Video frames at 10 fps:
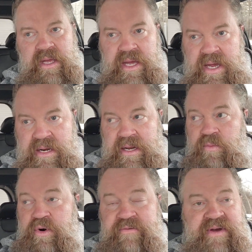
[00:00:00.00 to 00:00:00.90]
And
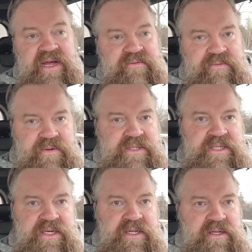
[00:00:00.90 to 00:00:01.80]
it worked fine
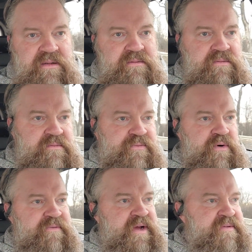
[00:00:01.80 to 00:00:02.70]
until
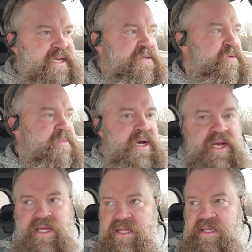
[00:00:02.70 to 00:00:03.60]
4 or 5 days went
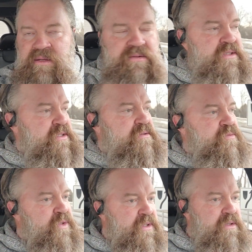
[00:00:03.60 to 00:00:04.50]
by, and then it just
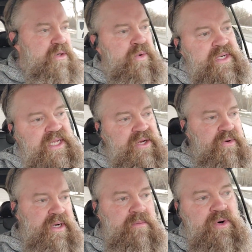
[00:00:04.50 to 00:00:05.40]
wouldn't go into
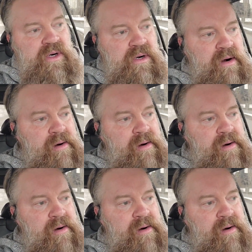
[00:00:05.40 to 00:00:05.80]
gear anymore.